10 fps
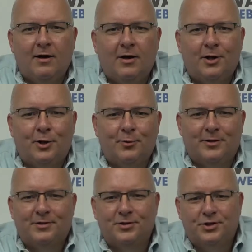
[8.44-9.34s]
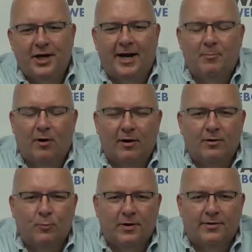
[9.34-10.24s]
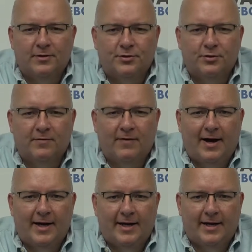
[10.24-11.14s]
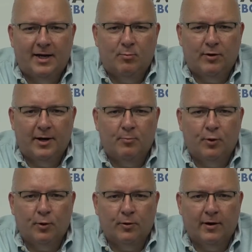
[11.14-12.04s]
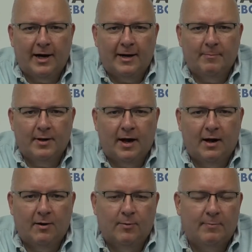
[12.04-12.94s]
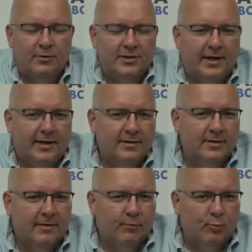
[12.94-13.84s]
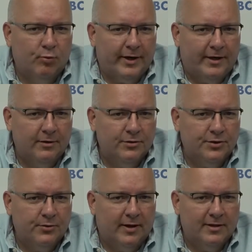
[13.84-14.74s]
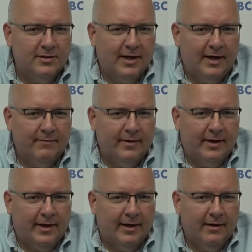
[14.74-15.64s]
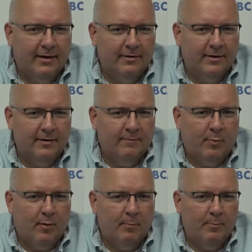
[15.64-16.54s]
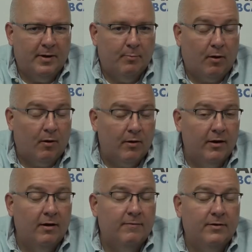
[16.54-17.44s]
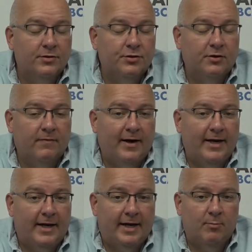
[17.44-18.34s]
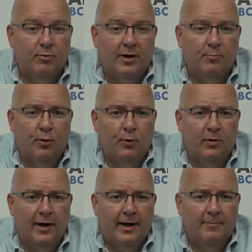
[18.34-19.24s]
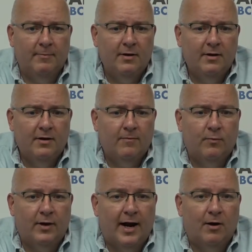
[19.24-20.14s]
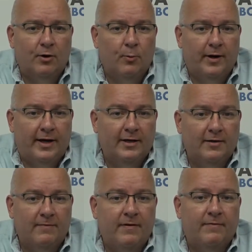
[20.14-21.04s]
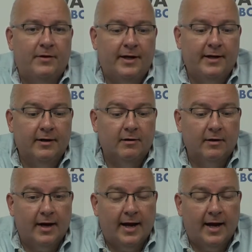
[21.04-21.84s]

Hello, this is Chad Martin with the Certified Indiana Bred Program, uh, representing several breeders throughout the state of Indiana that have been part of the Certified Indiana Bred Program for now going into the fifth year.